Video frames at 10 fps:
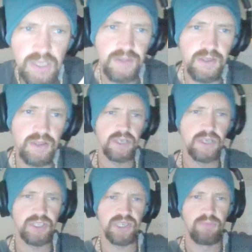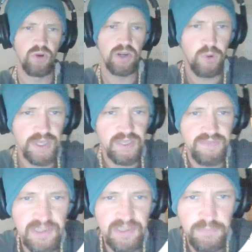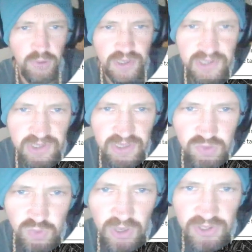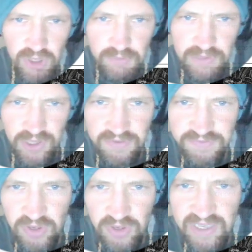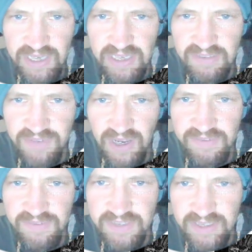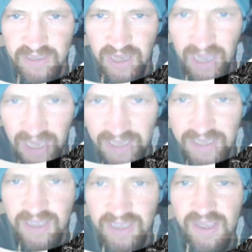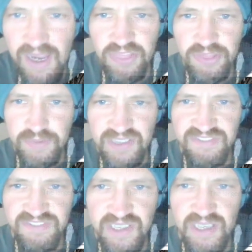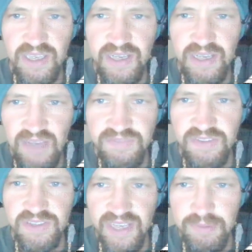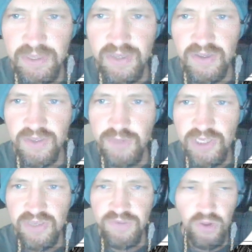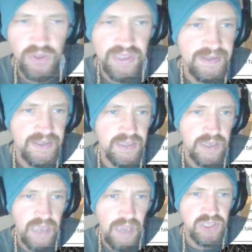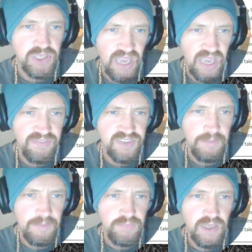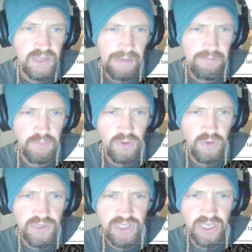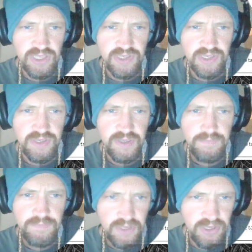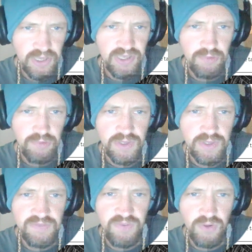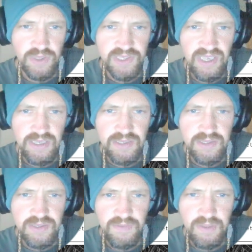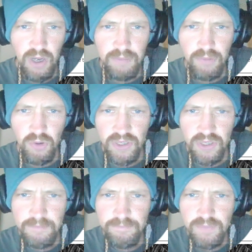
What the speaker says: The larger and more important of these supports, as well as ornaments, are fully 85 feet high and 3 feet and a half in diameter. The richly foliated and capped shafts, not remotely suggesting rows of forest kings of the palm order.